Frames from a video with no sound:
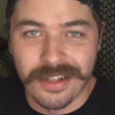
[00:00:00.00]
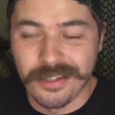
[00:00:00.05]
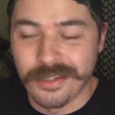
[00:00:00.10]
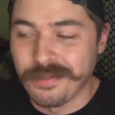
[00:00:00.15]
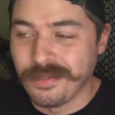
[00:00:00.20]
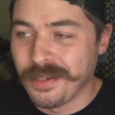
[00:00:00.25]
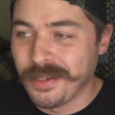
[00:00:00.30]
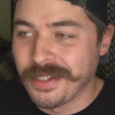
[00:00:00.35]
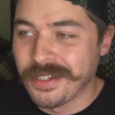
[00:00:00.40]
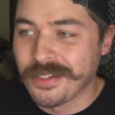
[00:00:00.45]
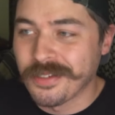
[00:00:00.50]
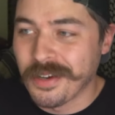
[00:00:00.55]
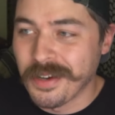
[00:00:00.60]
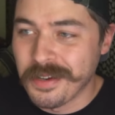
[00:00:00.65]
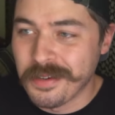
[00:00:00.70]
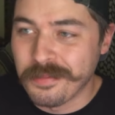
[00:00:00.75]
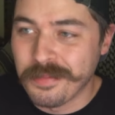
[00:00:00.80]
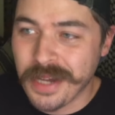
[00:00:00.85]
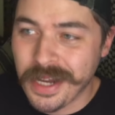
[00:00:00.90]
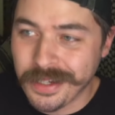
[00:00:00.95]
I love how he's
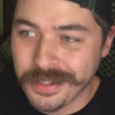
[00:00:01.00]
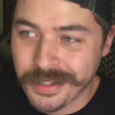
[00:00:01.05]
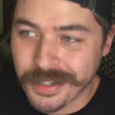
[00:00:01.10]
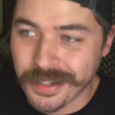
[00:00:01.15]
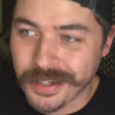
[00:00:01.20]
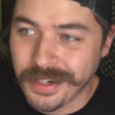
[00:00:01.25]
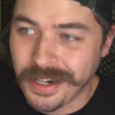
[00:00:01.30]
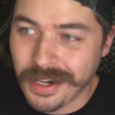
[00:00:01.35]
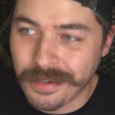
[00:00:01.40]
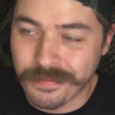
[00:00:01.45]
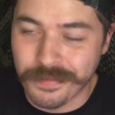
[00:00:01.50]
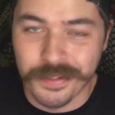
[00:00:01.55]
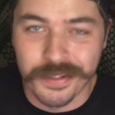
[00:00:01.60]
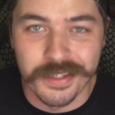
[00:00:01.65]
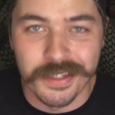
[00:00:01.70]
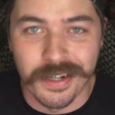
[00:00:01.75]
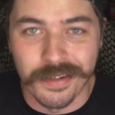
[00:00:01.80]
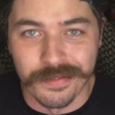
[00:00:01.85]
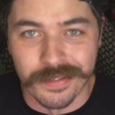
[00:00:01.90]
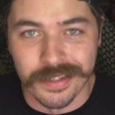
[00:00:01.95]
trying to bash the cop for
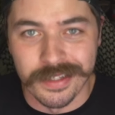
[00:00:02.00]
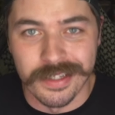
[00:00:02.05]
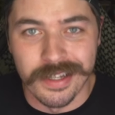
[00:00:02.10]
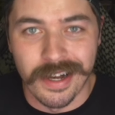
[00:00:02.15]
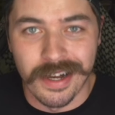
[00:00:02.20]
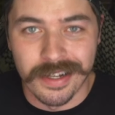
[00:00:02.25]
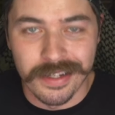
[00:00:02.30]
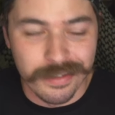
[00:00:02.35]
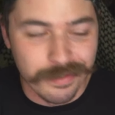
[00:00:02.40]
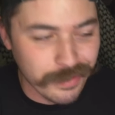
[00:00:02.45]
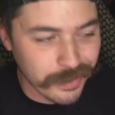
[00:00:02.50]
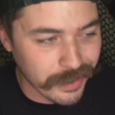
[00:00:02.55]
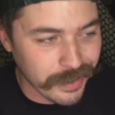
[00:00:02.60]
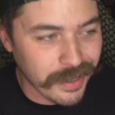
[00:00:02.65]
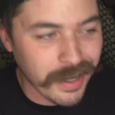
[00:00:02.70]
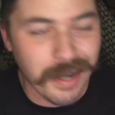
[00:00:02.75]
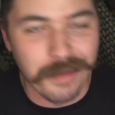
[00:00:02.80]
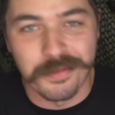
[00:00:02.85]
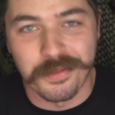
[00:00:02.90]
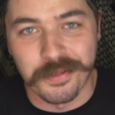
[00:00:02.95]
stuff that's not even the
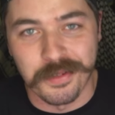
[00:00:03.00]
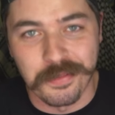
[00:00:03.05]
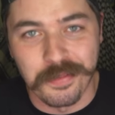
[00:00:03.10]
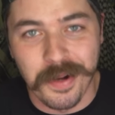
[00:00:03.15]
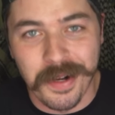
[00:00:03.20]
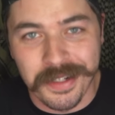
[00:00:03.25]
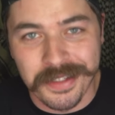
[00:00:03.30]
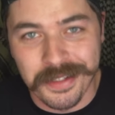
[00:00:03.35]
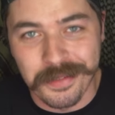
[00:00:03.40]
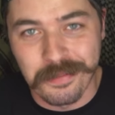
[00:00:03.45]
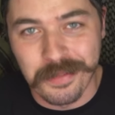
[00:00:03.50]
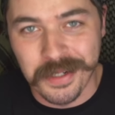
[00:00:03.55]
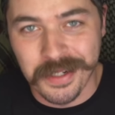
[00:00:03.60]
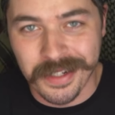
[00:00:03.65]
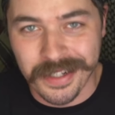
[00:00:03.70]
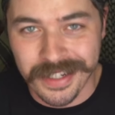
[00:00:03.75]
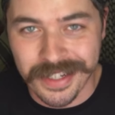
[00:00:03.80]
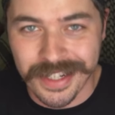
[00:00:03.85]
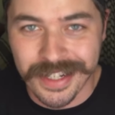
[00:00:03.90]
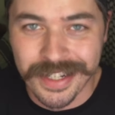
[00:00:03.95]
cop's
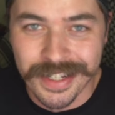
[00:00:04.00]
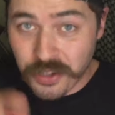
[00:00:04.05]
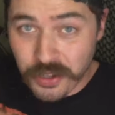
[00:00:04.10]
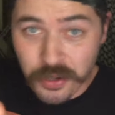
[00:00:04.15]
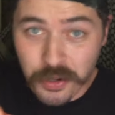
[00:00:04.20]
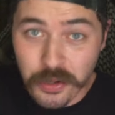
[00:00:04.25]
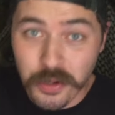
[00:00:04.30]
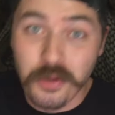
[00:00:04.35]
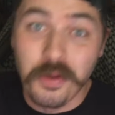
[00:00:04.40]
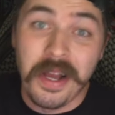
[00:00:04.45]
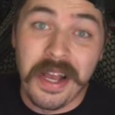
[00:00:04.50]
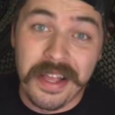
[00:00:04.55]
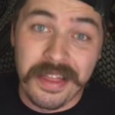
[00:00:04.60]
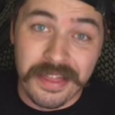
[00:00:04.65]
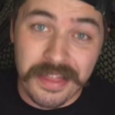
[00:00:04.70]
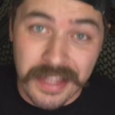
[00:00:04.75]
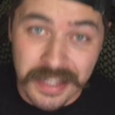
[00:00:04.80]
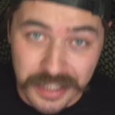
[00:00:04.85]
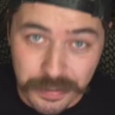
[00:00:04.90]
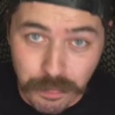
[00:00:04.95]
responsibility. You,
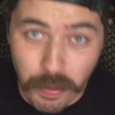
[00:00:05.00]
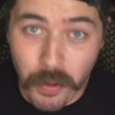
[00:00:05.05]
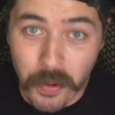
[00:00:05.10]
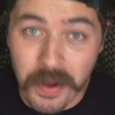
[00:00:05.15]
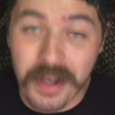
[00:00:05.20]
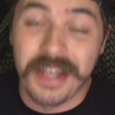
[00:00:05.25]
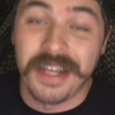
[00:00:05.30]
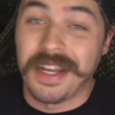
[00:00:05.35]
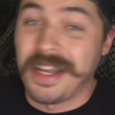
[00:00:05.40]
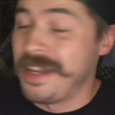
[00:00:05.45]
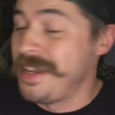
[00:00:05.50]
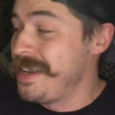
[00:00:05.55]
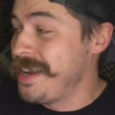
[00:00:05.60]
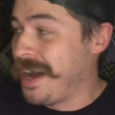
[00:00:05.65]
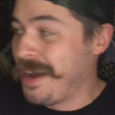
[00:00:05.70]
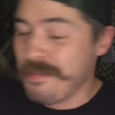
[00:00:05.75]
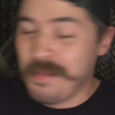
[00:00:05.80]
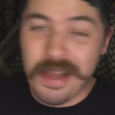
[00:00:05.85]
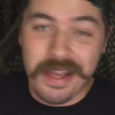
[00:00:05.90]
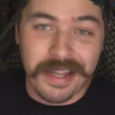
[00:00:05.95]
at this point,
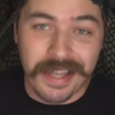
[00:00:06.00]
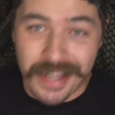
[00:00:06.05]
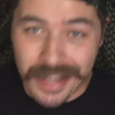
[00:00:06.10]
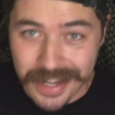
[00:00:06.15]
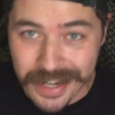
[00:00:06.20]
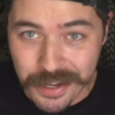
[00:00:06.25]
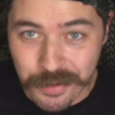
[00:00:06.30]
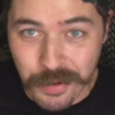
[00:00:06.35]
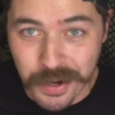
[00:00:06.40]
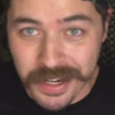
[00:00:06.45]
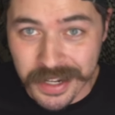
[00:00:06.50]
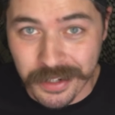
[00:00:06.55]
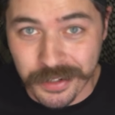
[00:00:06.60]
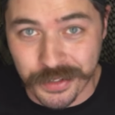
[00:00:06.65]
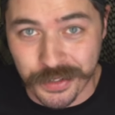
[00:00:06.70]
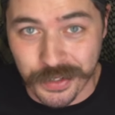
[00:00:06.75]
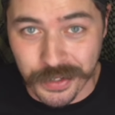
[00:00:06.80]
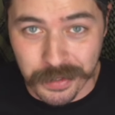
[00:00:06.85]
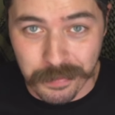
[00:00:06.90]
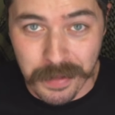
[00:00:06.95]
cannot make anyone
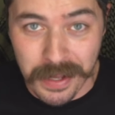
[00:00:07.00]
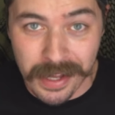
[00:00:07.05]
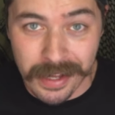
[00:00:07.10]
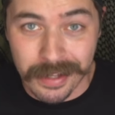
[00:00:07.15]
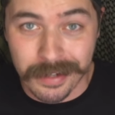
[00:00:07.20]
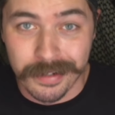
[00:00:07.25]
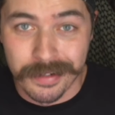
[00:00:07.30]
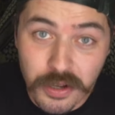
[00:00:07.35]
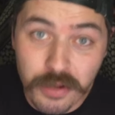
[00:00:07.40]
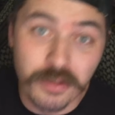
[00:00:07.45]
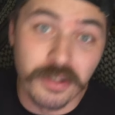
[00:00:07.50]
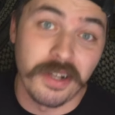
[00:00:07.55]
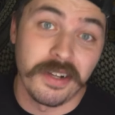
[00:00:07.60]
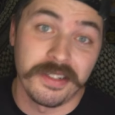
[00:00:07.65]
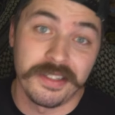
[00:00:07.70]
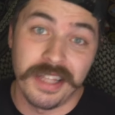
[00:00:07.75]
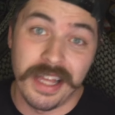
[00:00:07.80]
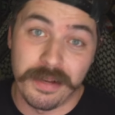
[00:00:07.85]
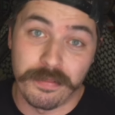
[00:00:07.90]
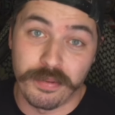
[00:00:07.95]
else look bad. You
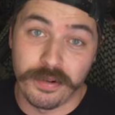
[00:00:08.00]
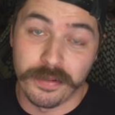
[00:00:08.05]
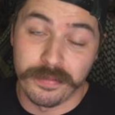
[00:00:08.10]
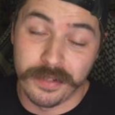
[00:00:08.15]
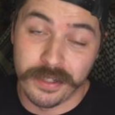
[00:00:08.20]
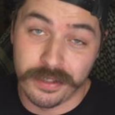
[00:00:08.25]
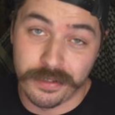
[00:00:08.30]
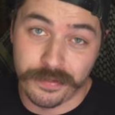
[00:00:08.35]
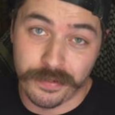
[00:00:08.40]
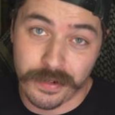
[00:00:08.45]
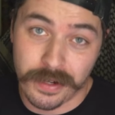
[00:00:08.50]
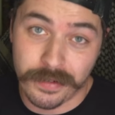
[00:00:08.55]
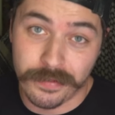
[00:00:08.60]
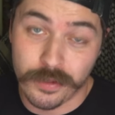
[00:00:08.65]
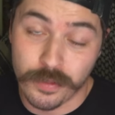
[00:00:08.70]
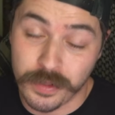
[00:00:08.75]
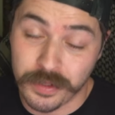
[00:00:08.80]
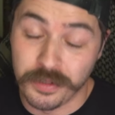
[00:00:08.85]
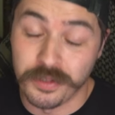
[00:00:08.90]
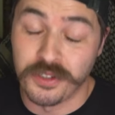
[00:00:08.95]
lost that privilege
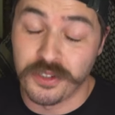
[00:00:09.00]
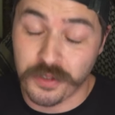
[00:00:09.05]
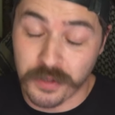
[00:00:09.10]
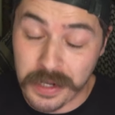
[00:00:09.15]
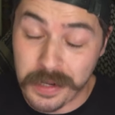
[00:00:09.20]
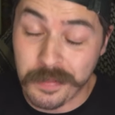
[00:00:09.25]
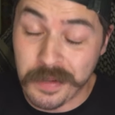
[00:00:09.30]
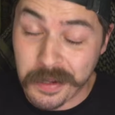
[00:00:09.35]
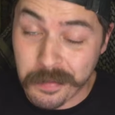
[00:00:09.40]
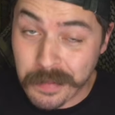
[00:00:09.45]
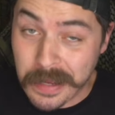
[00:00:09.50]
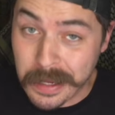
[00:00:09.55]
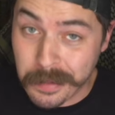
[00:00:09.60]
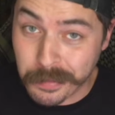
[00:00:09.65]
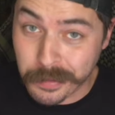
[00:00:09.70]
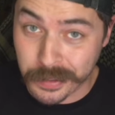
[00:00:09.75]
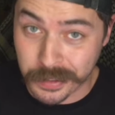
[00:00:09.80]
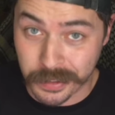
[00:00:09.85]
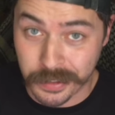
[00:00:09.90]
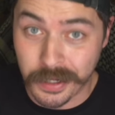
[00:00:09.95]
forever when you screamed at
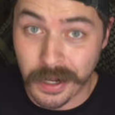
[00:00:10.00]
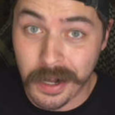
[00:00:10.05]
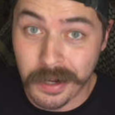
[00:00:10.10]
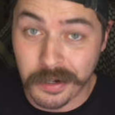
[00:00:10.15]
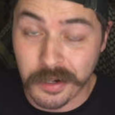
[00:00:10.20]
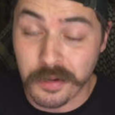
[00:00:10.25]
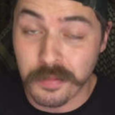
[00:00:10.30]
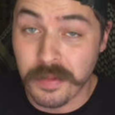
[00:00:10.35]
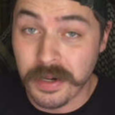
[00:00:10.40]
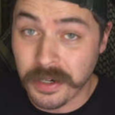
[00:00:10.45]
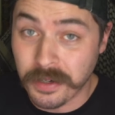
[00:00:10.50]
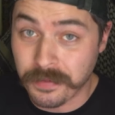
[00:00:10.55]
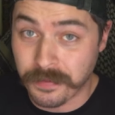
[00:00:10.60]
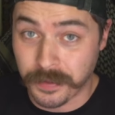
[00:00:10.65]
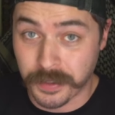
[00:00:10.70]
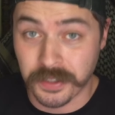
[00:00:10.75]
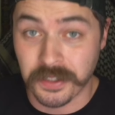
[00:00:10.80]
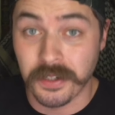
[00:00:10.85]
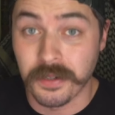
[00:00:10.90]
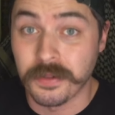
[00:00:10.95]
people in a Taco Bell
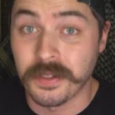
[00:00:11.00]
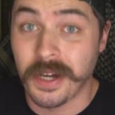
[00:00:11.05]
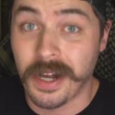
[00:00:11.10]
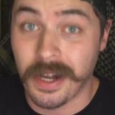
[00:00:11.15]
for slow